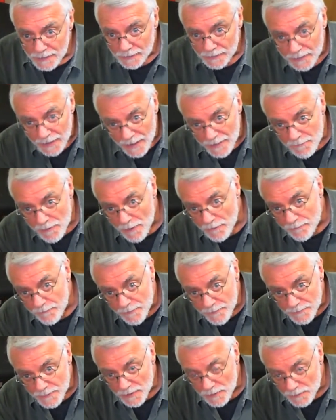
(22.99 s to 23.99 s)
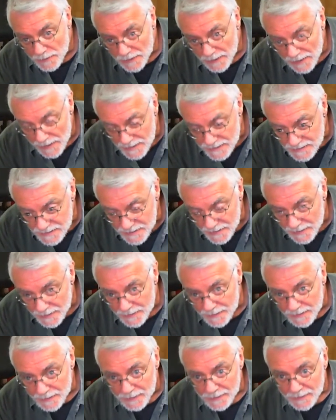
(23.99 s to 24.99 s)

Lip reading: Came home from uni last night